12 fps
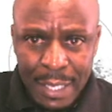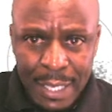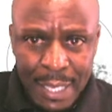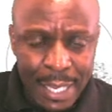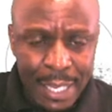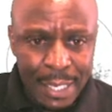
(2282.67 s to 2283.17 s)

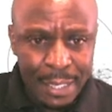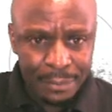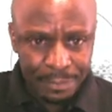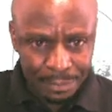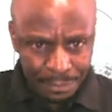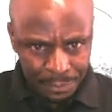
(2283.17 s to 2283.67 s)
E,
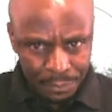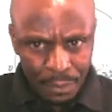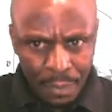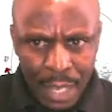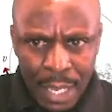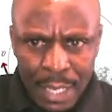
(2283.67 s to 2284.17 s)

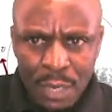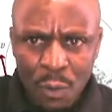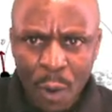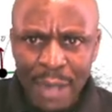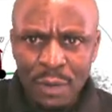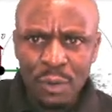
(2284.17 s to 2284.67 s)

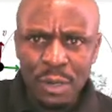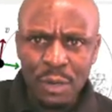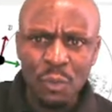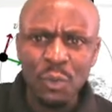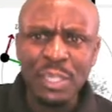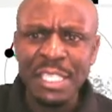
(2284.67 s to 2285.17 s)
E1,
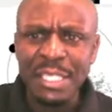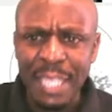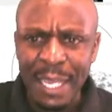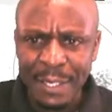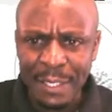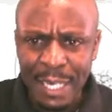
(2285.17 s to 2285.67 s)
which is a
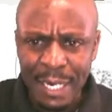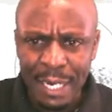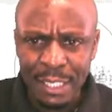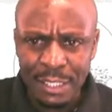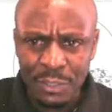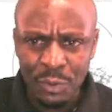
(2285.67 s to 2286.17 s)
greater than
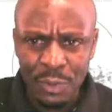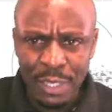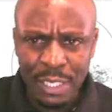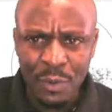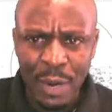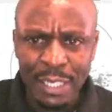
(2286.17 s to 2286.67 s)
zero,
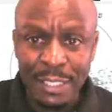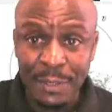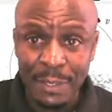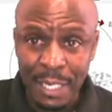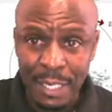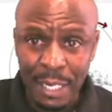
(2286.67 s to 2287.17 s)
E1 is
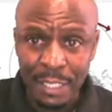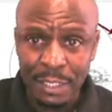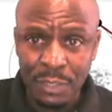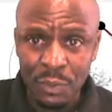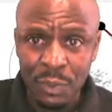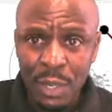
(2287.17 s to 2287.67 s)
greater than
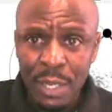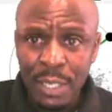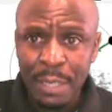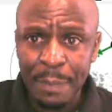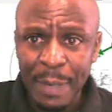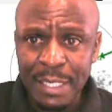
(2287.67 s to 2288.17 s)
zero,
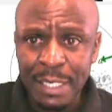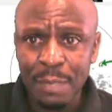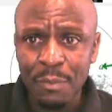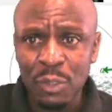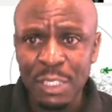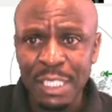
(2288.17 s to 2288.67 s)
the particle
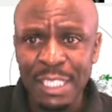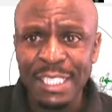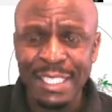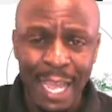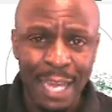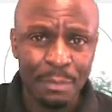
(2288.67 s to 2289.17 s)
motion
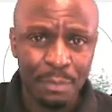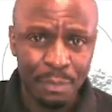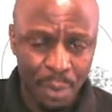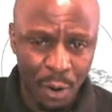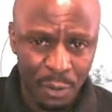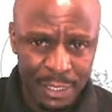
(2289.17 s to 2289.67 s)
is
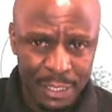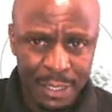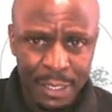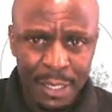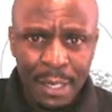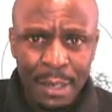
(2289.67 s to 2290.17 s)
unbound.
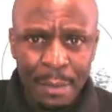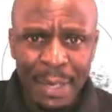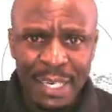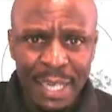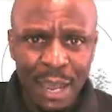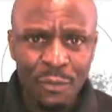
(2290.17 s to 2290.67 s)
But
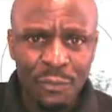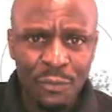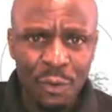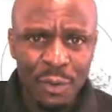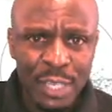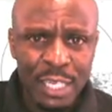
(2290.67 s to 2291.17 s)
now
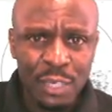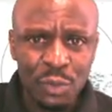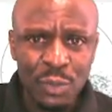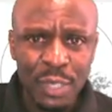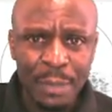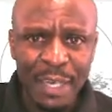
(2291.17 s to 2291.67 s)
for
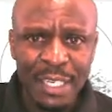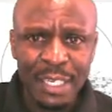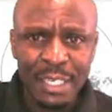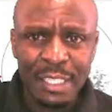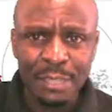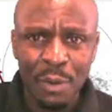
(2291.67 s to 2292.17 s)
E2, the particle
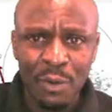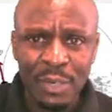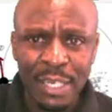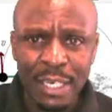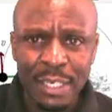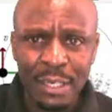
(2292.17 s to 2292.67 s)
is
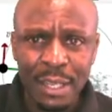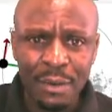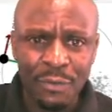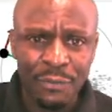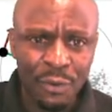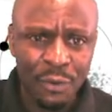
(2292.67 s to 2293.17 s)
bounded uh,
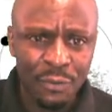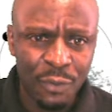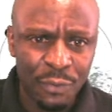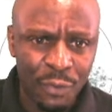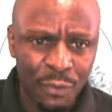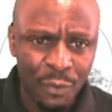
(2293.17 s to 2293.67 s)
for, for,
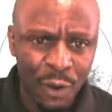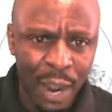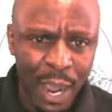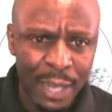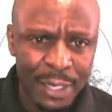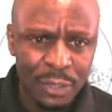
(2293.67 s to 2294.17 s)
for, for
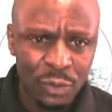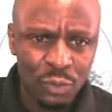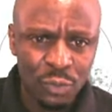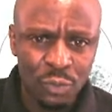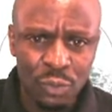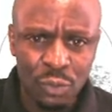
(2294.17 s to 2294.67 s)
R2
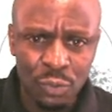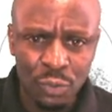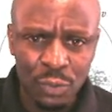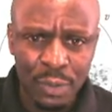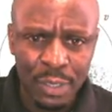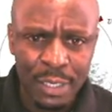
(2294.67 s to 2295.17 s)
to,
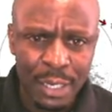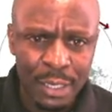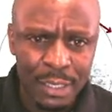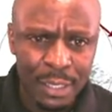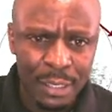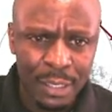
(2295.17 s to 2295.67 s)
the,
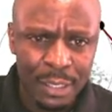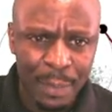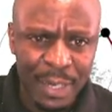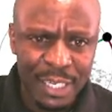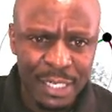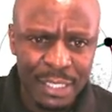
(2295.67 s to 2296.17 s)
the, the
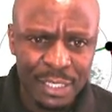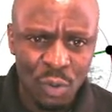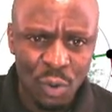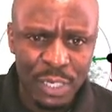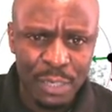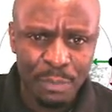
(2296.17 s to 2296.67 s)
particle is
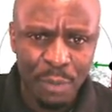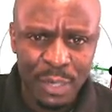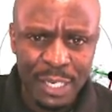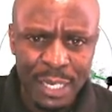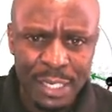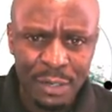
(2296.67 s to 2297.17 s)
only
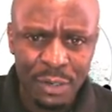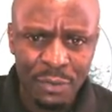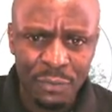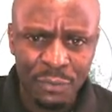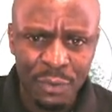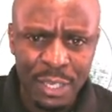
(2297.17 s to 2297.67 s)
bounded uh,
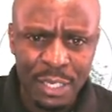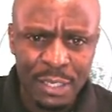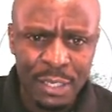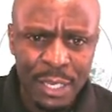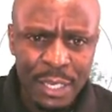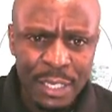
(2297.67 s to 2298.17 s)
for in,
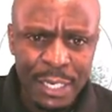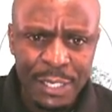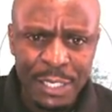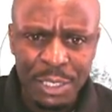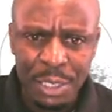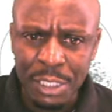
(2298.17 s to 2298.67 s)
in
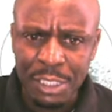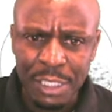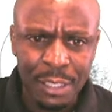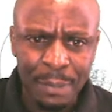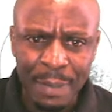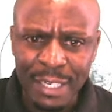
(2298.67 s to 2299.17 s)
this region.
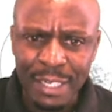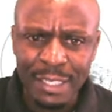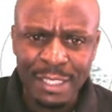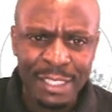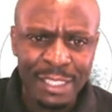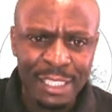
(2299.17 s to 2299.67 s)
The particle
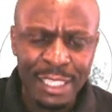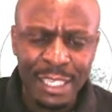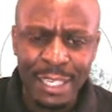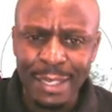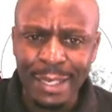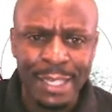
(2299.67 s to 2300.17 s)
is,
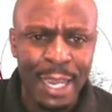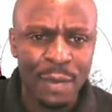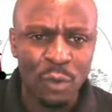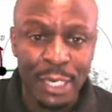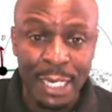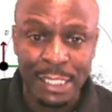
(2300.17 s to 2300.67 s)
it
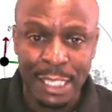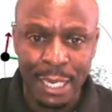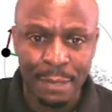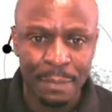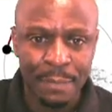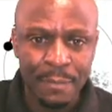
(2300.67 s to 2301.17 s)
cannot
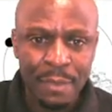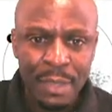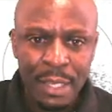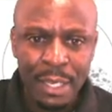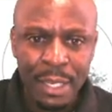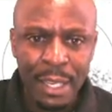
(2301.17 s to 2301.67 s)
escape
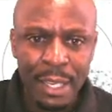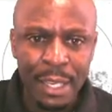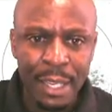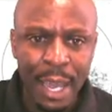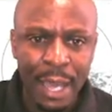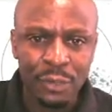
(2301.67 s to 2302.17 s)

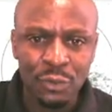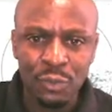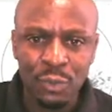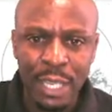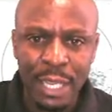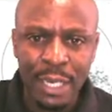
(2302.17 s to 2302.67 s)
uh,
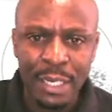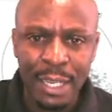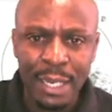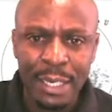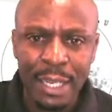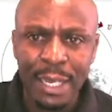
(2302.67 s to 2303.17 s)
R2 and,
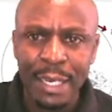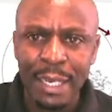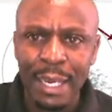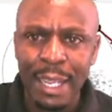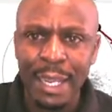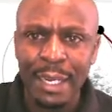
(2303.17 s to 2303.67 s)
and, and,
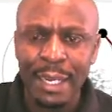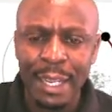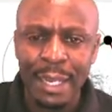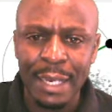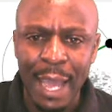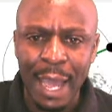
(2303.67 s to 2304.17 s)
and,
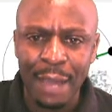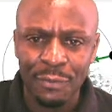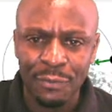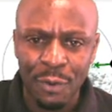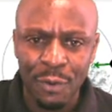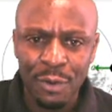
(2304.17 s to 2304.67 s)
and
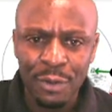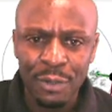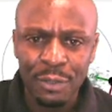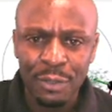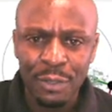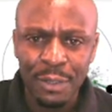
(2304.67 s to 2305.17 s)
R4.
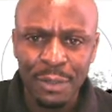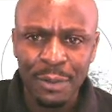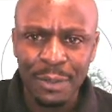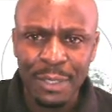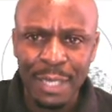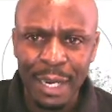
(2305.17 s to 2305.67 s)

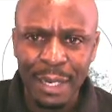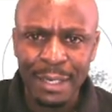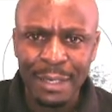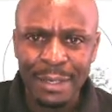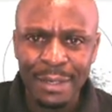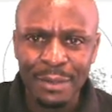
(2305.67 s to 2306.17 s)
All right,
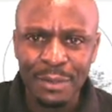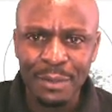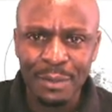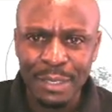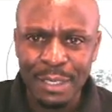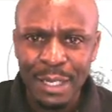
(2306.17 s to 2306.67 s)

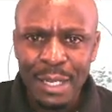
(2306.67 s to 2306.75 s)
good.